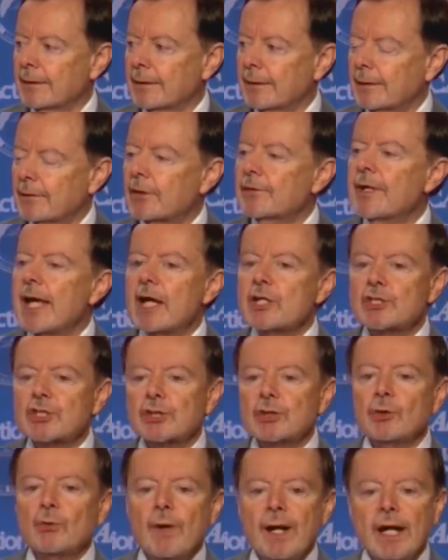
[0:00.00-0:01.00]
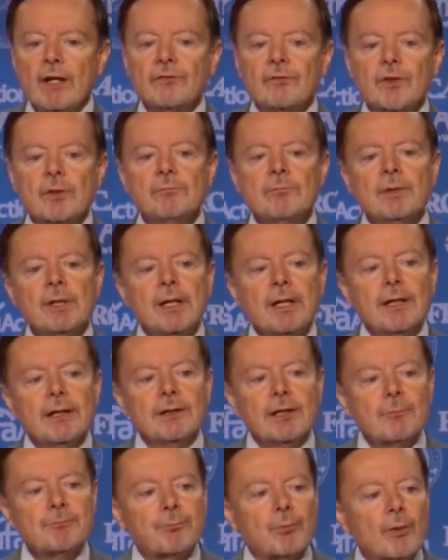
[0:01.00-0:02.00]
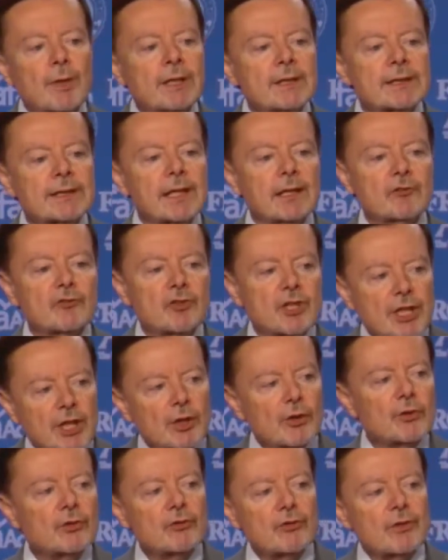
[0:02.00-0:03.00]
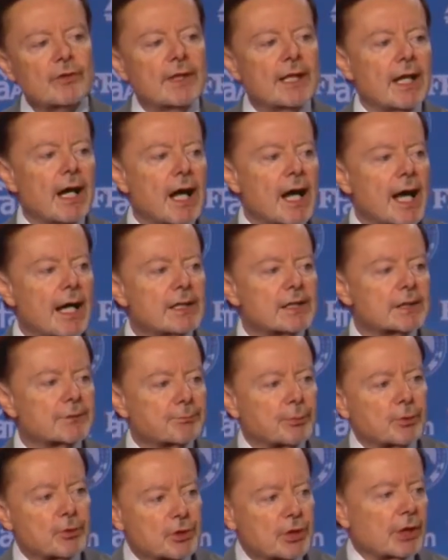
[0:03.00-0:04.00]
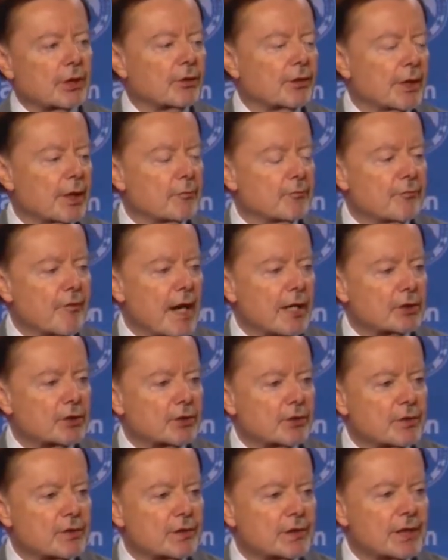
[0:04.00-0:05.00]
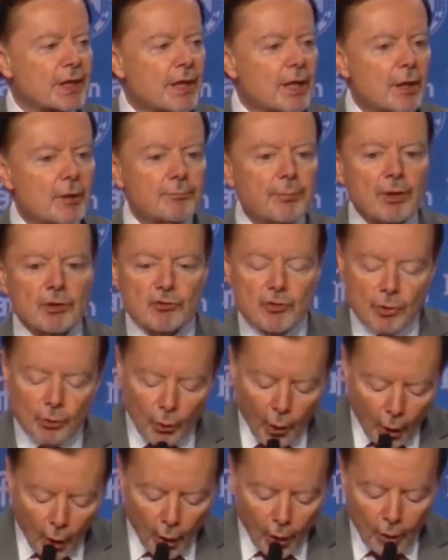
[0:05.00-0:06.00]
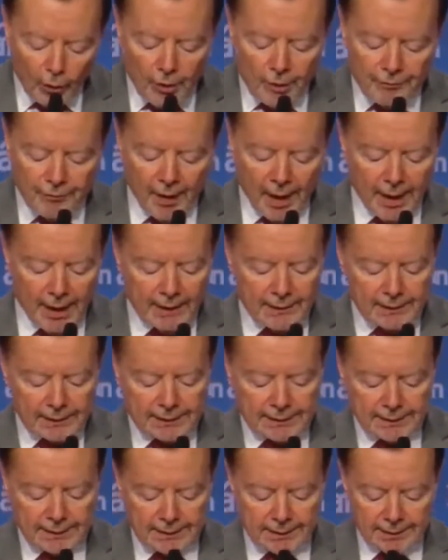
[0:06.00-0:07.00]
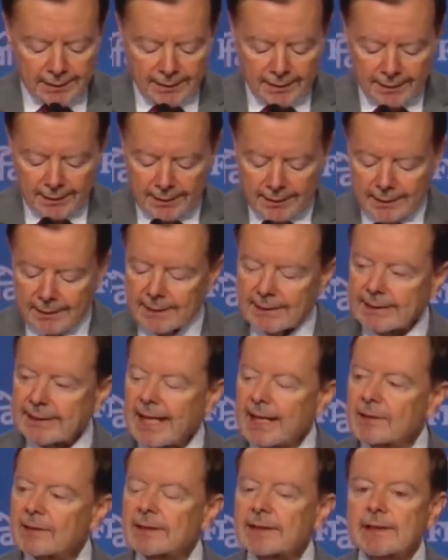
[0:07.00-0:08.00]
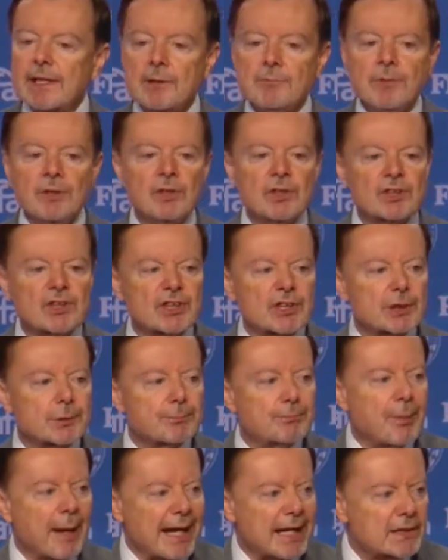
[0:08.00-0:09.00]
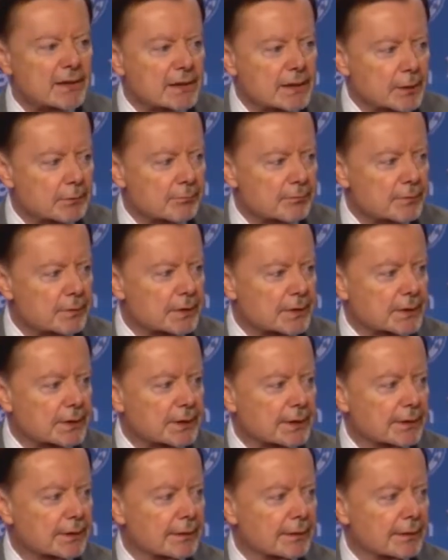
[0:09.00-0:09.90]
The national anthem that brings a tear to the eyes, particularly of veterans, but to all of us, sends them into spasms.